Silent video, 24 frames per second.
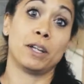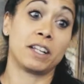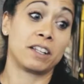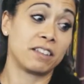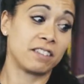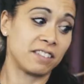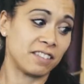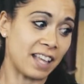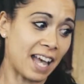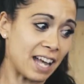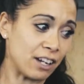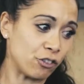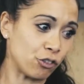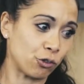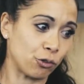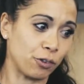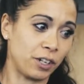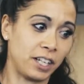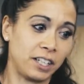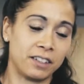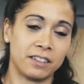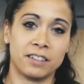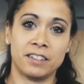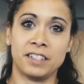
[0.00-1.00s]

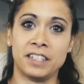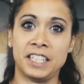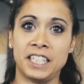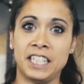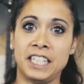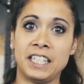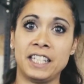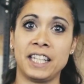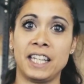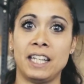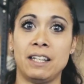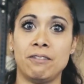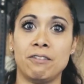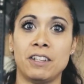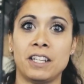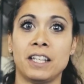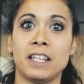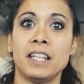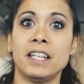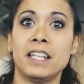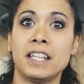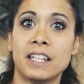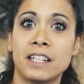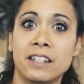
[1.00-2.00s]
exaggerate the knee caving
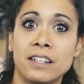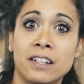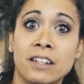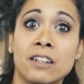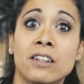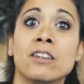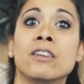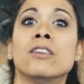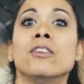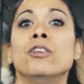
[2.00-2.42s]
in,